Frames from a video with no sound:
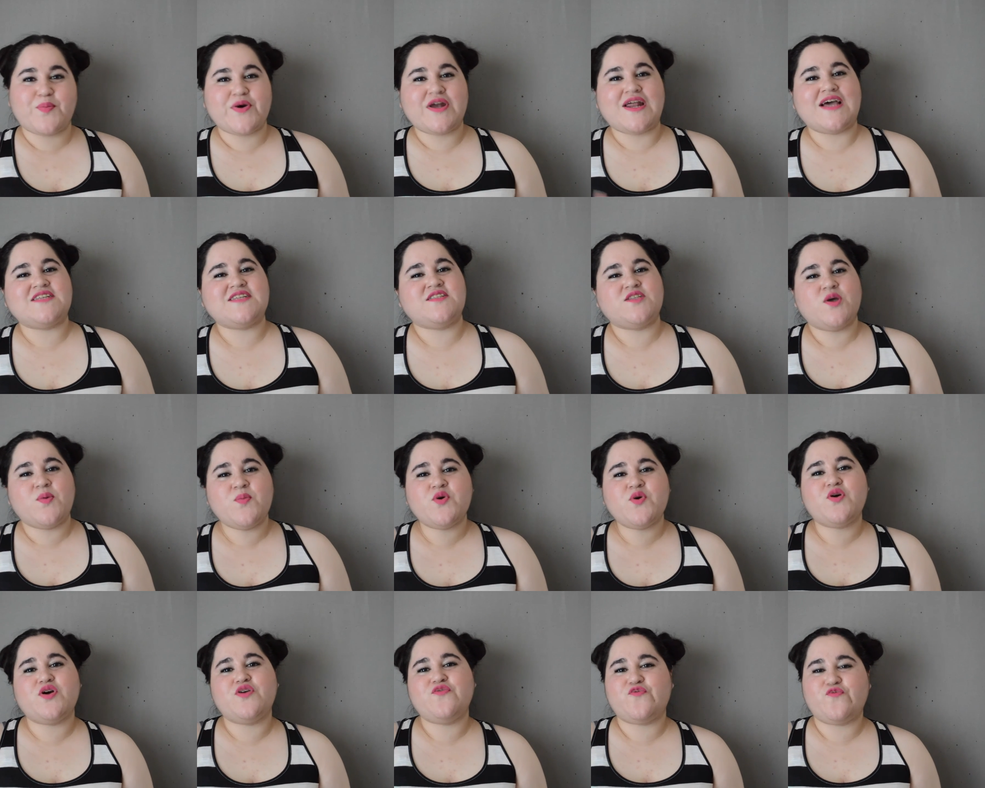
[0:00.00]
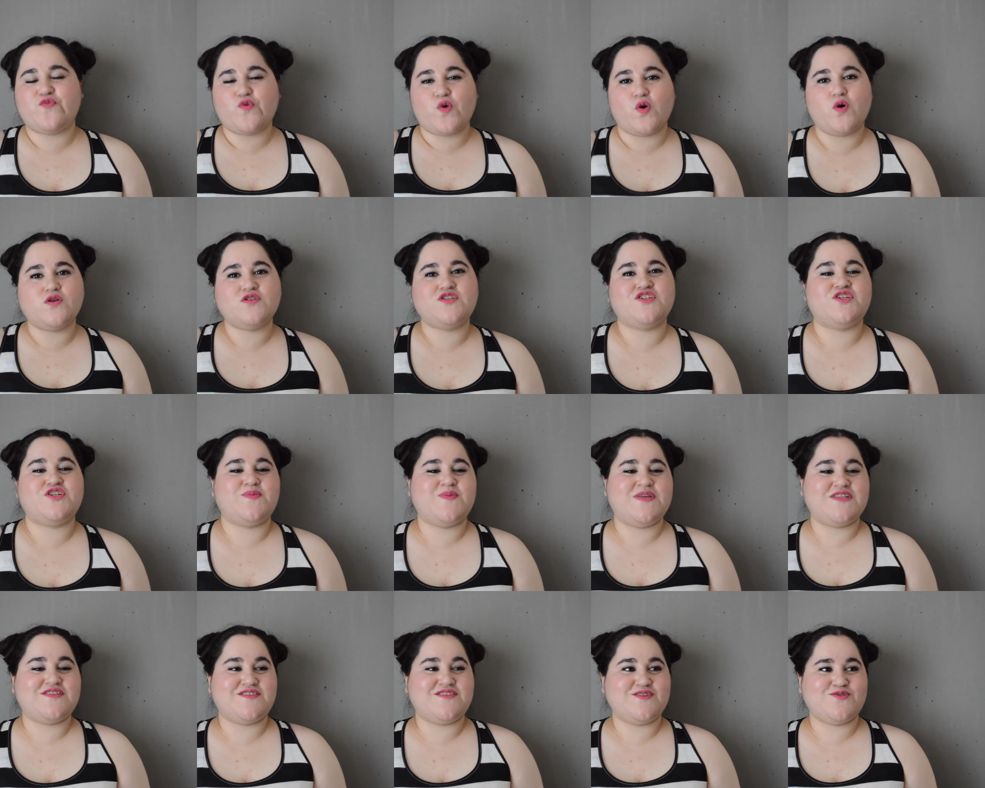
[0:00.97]
But as summer unfolds, she
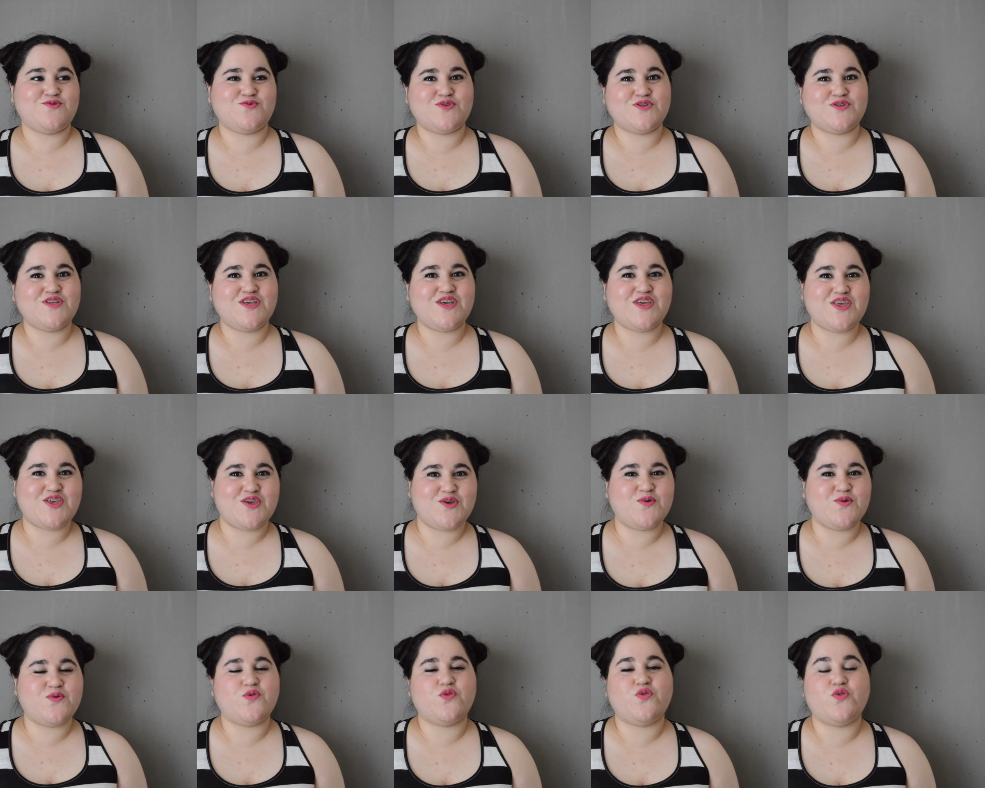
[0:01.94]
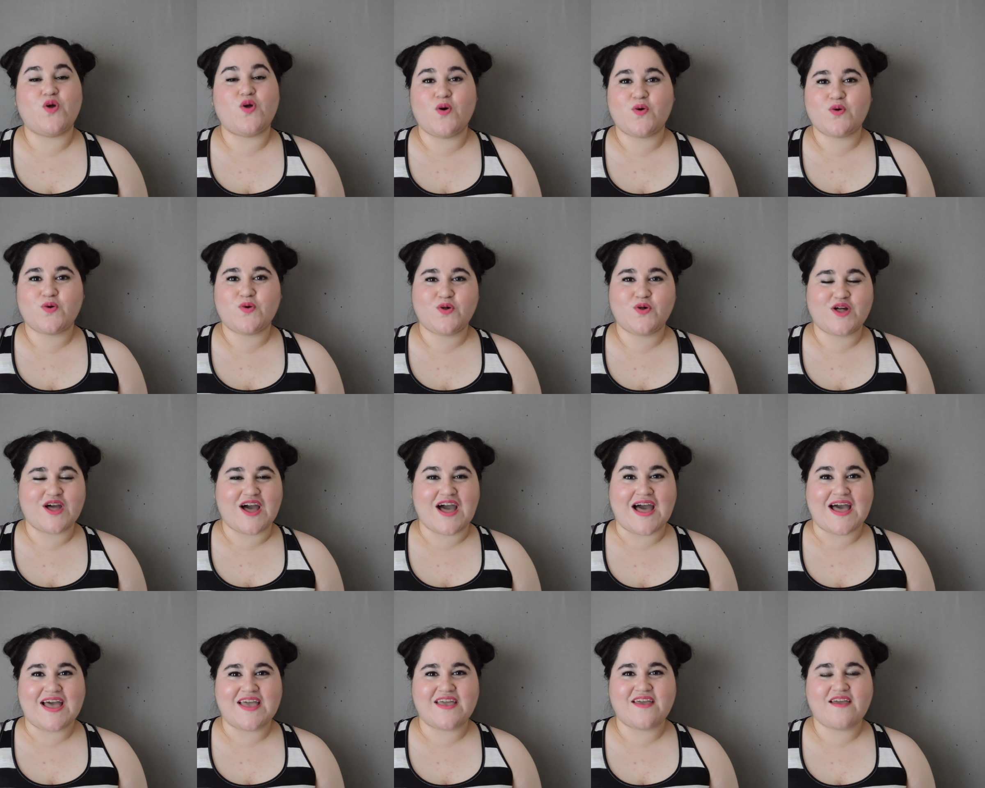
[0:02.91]
meets this really cute local
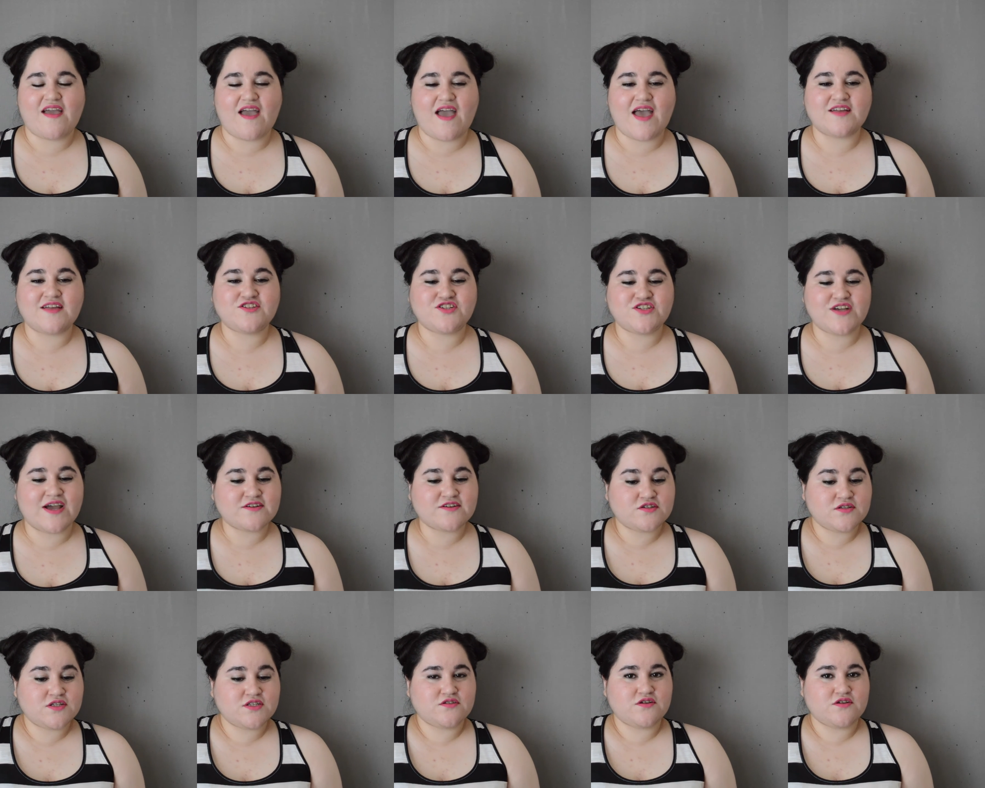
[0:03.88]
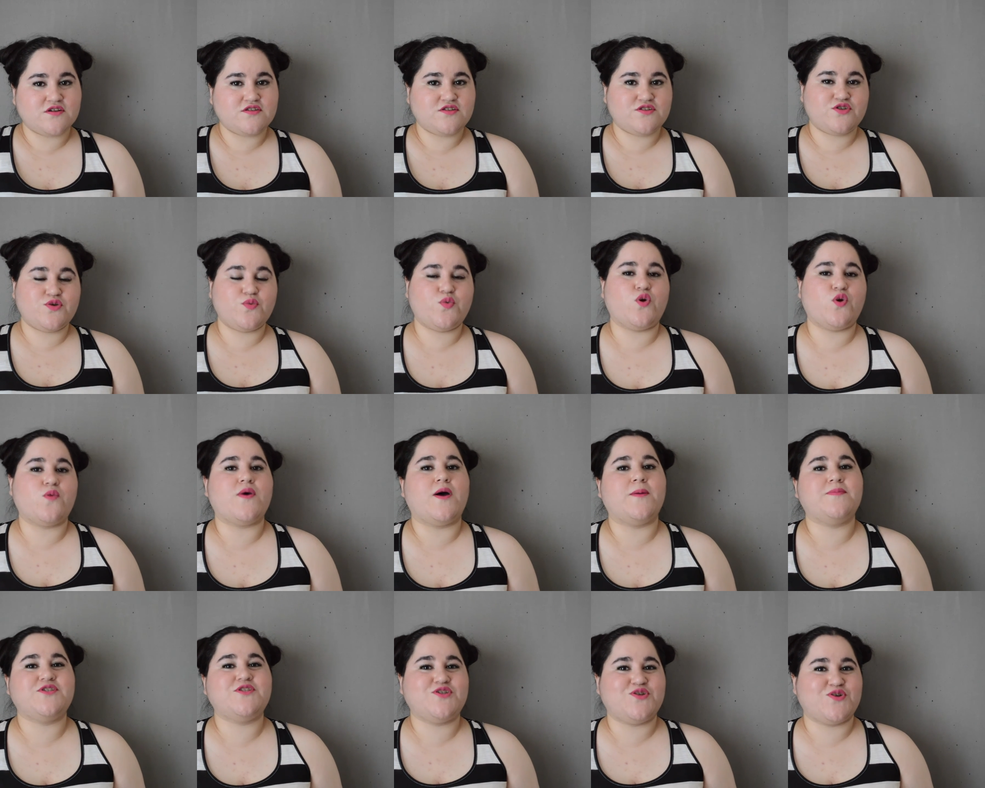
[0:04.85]
guy, and she actually starts to warm
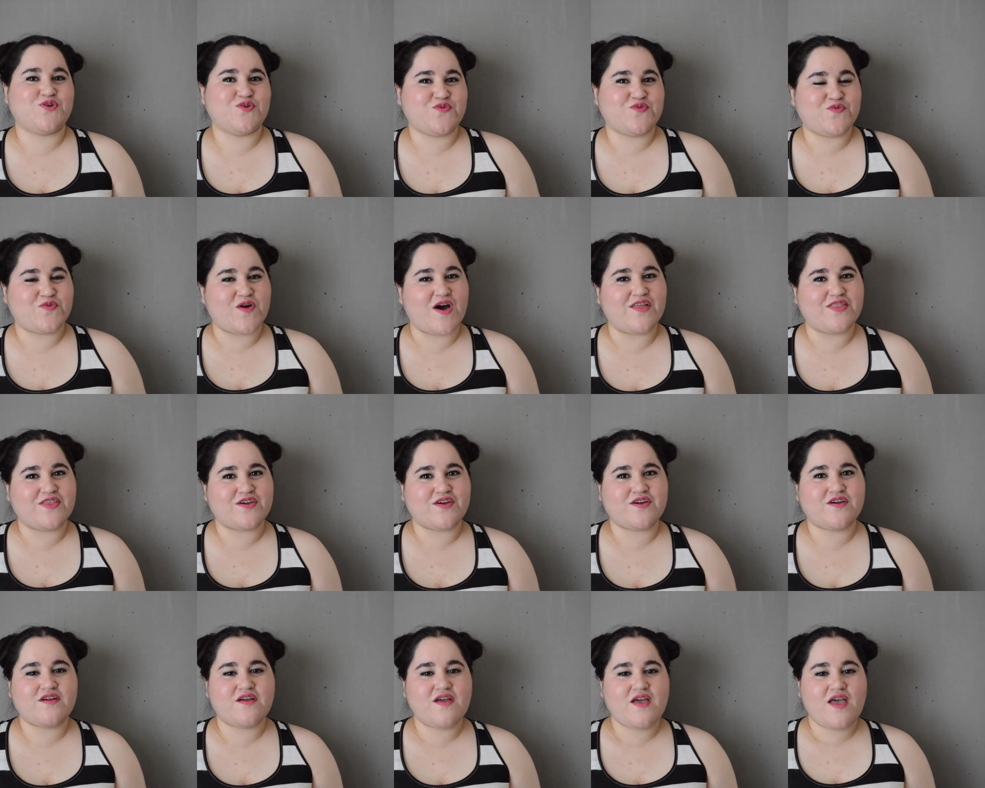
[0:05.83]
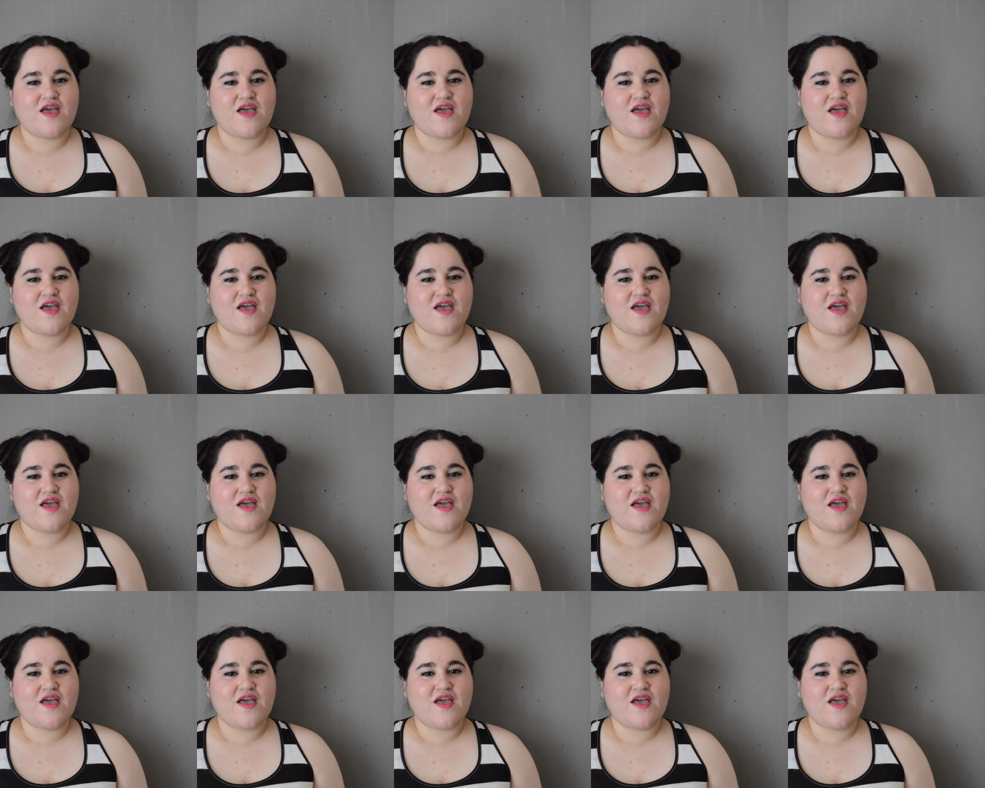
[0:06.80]
up to her father.